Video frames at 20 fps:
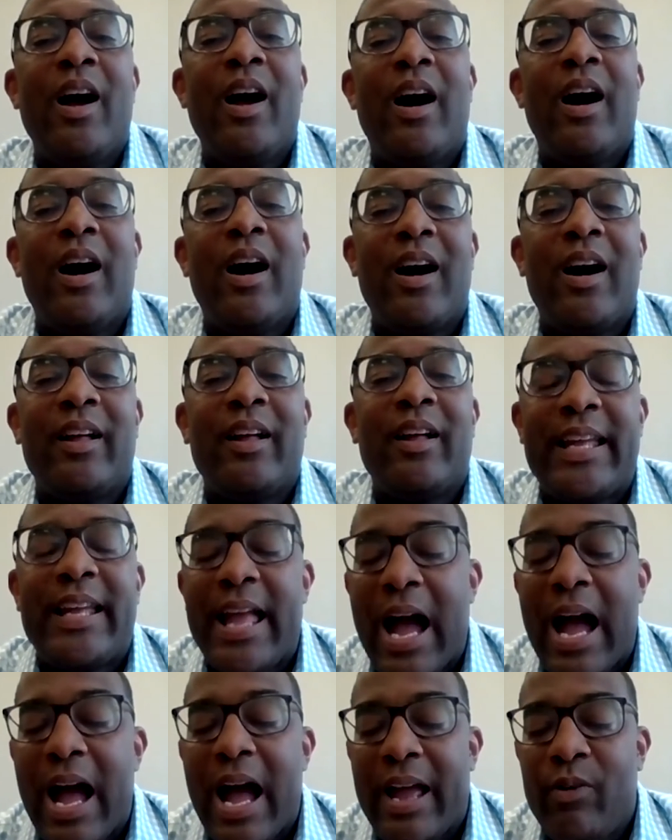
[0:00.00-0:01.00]
The
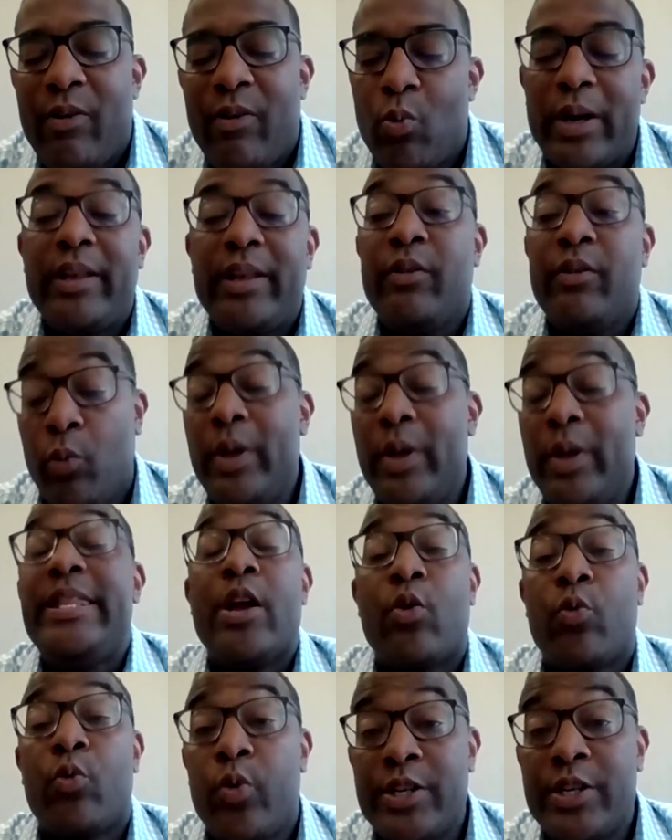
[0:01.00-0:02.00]
guy, when the
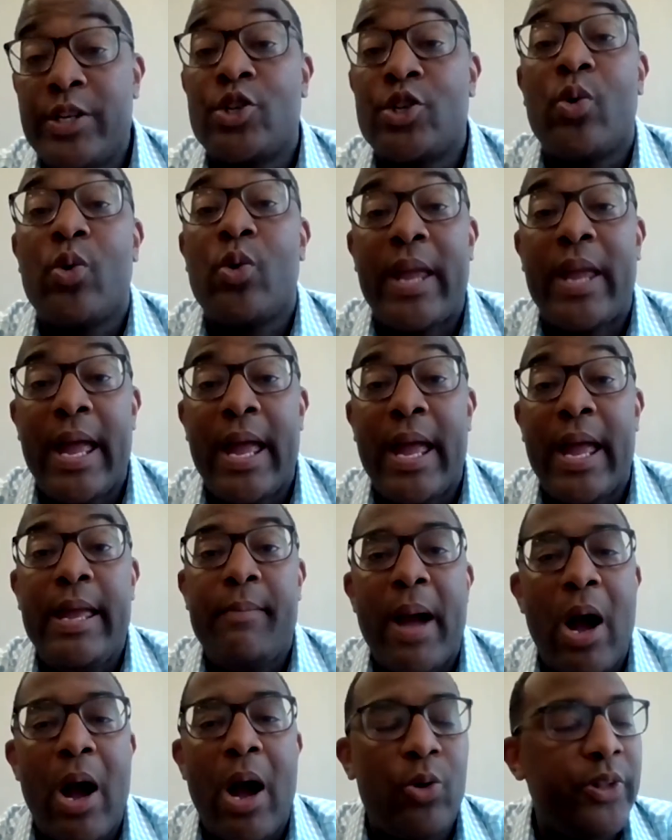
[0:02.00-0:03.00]
original
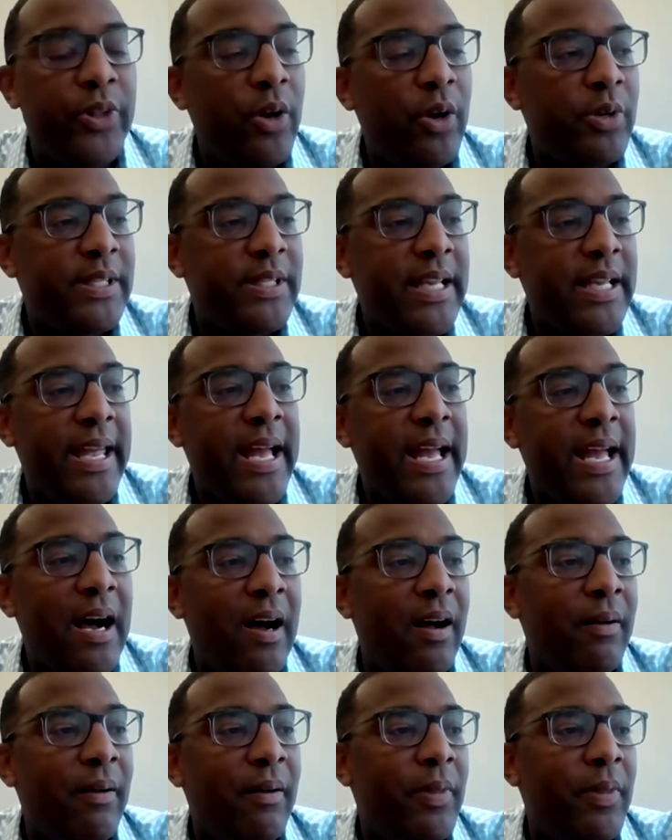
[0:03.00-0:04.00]
came out, there was
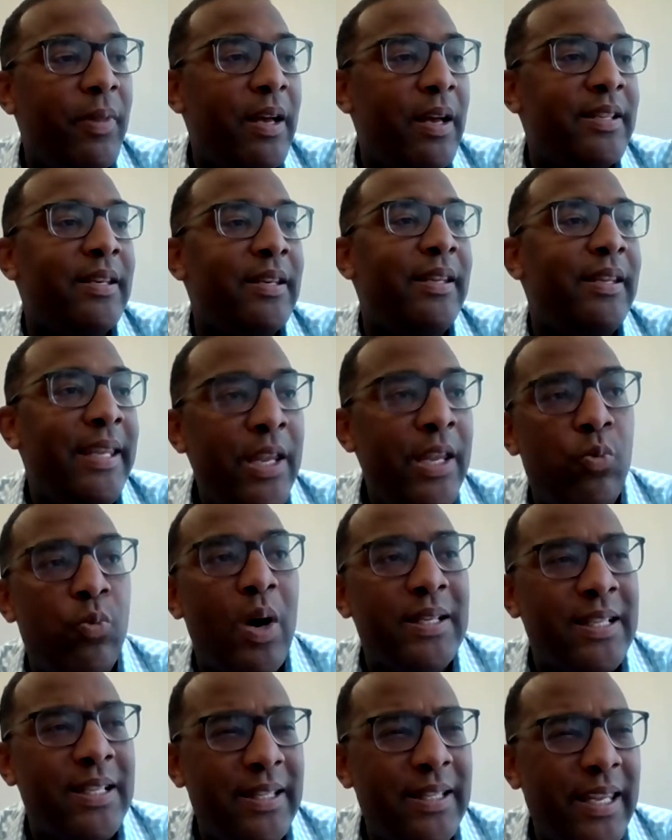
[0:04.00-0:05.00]
he
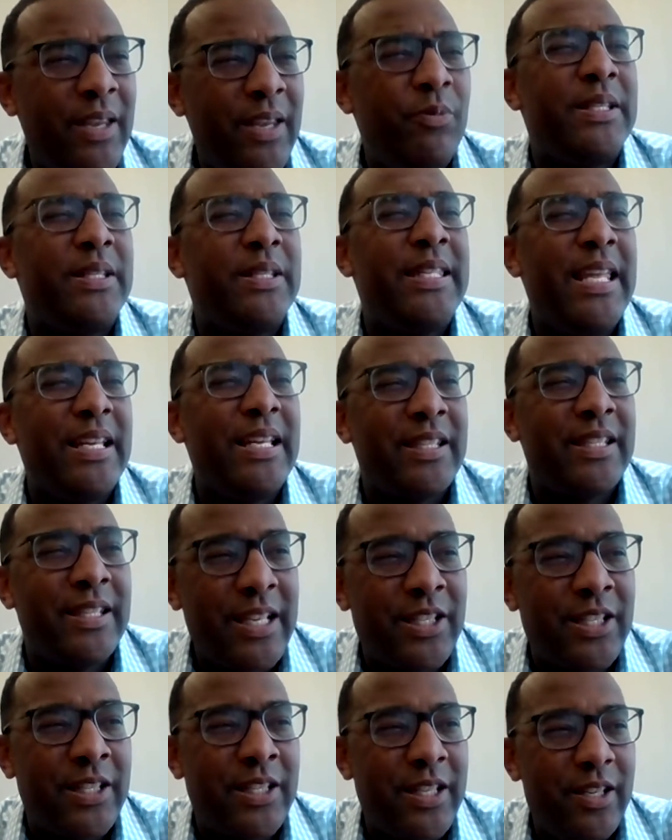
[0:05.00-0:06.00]
was the
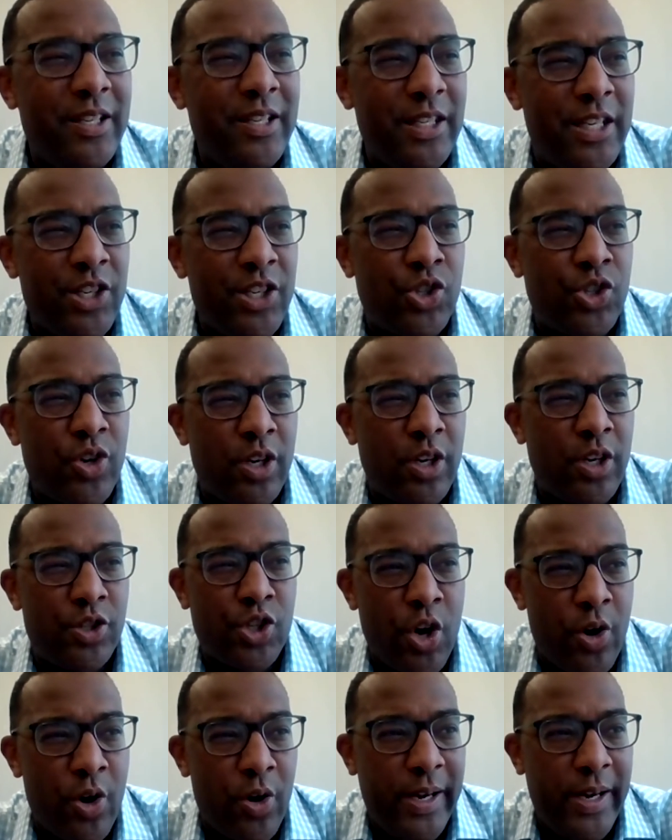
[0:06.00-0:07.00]
assistant district
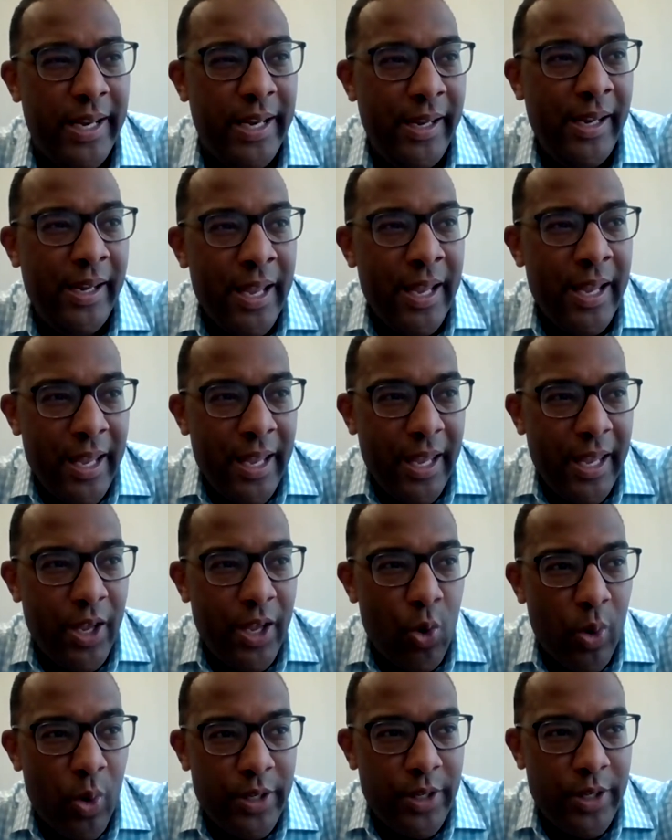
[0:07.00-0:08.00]
attorney. And
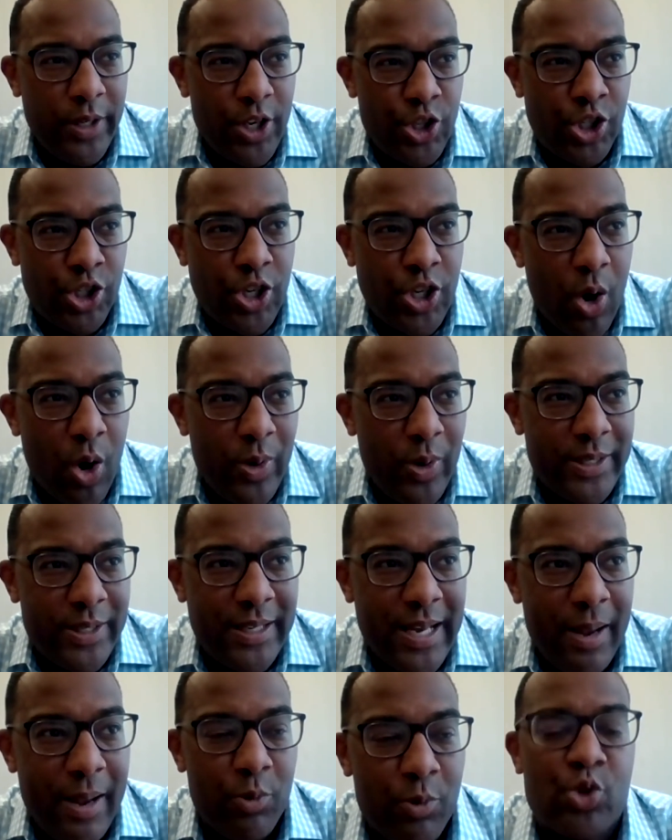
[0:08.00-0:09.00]
on the show, his
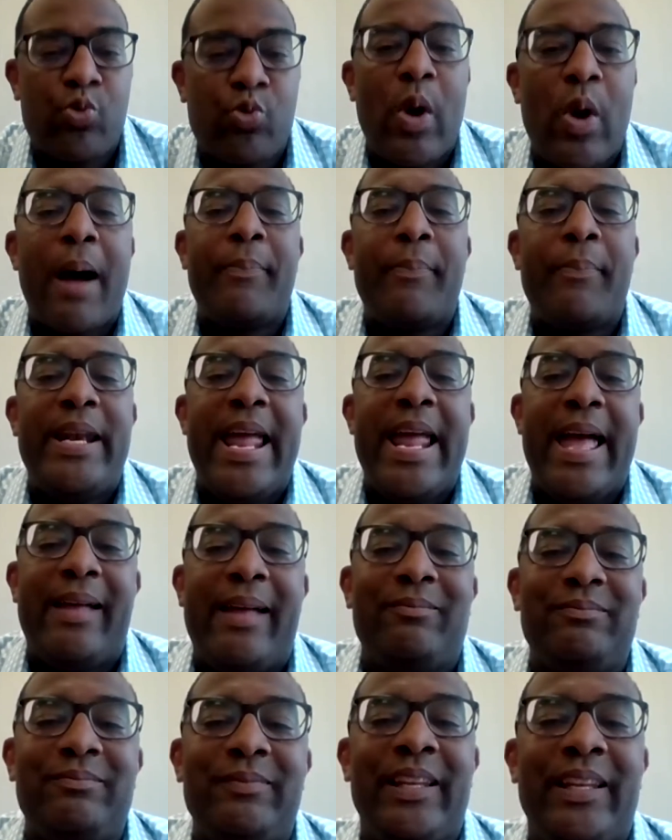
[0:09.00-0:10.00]
name was Robinette.
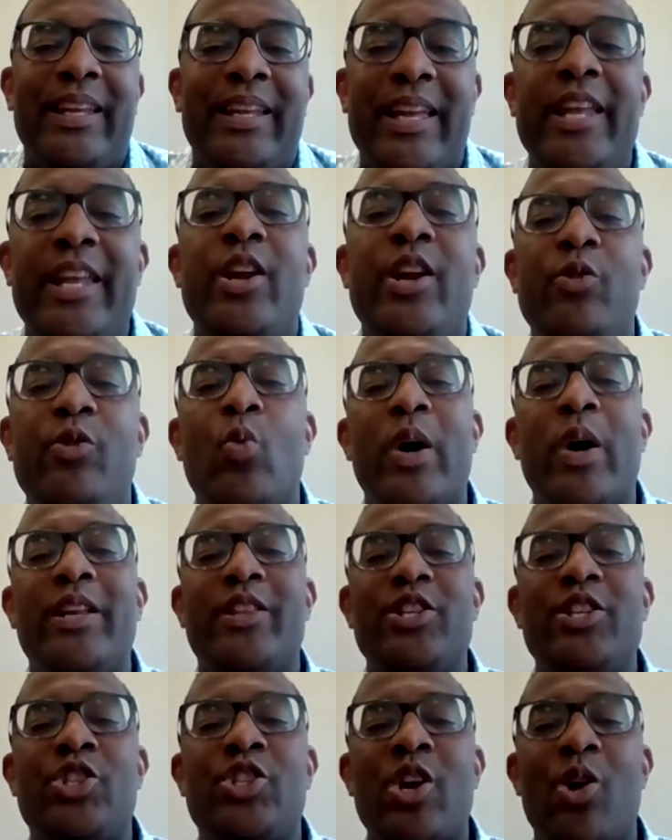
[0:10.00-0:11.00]
And in one of the
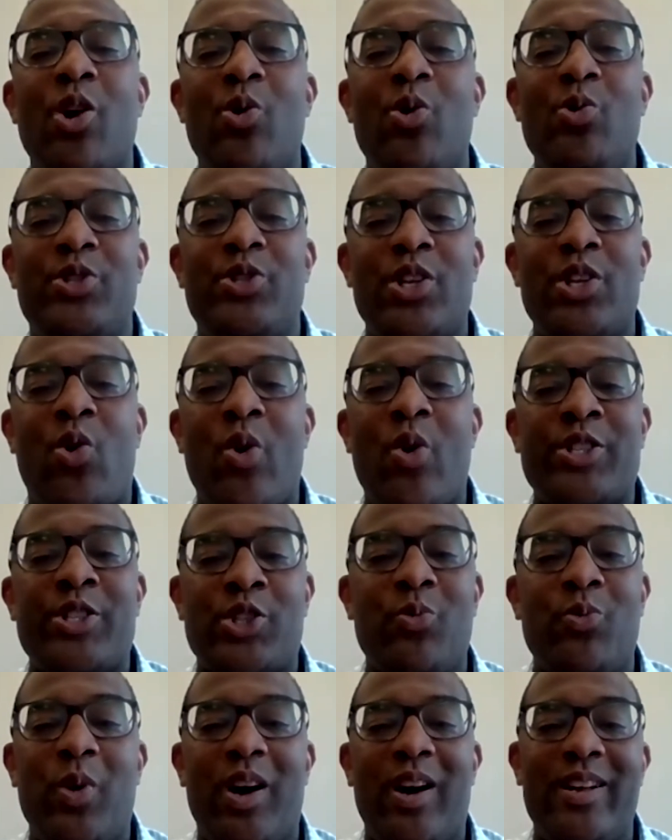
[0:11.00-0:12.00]
shows, the
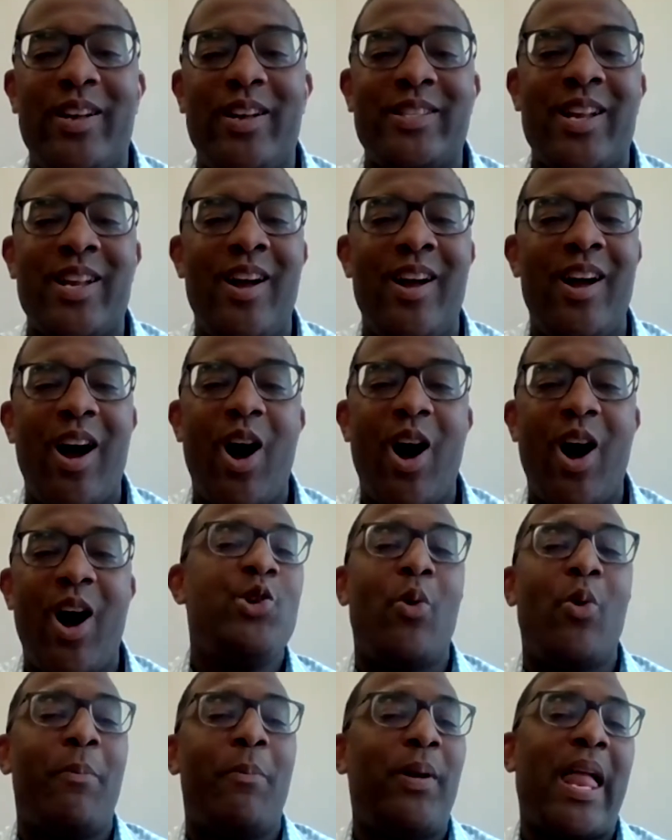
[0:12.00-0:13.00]
question was, are
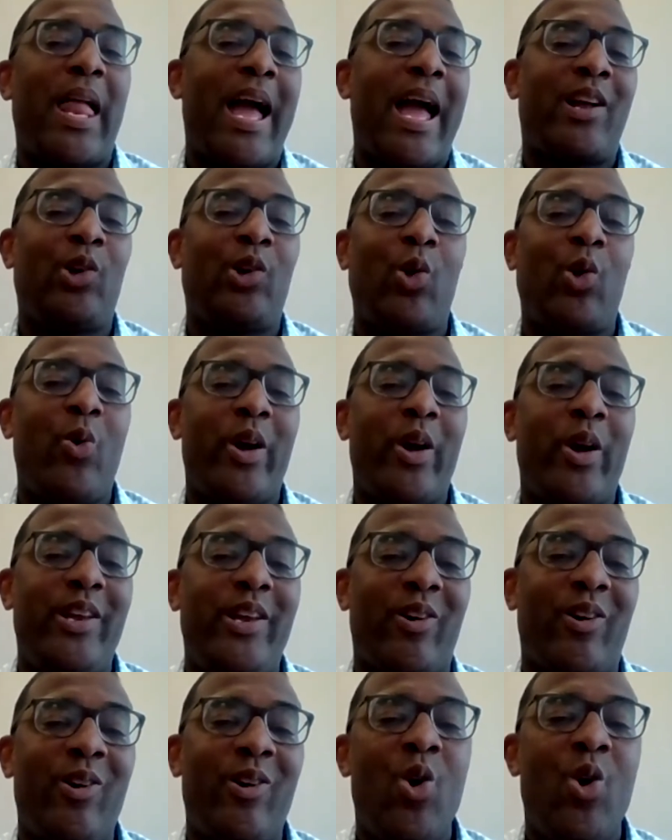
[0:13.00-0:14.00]
you a Black
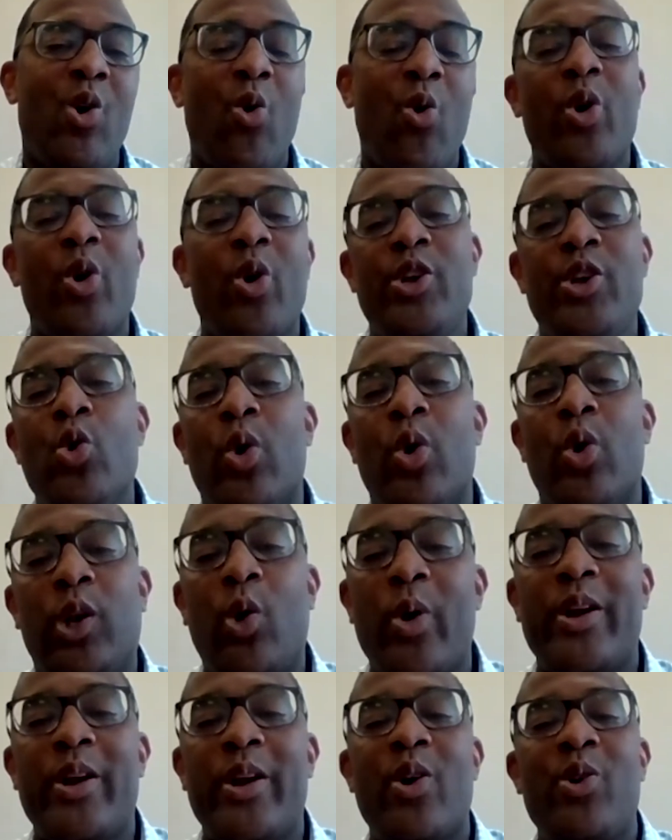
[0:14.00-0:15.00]
lawyer or are you a
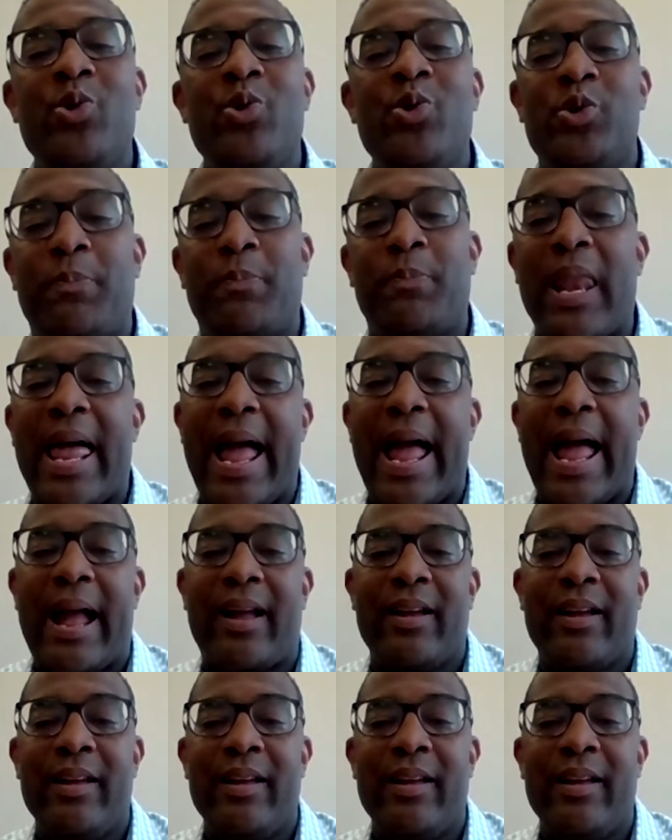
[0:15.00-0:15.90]
lawyer who's Black?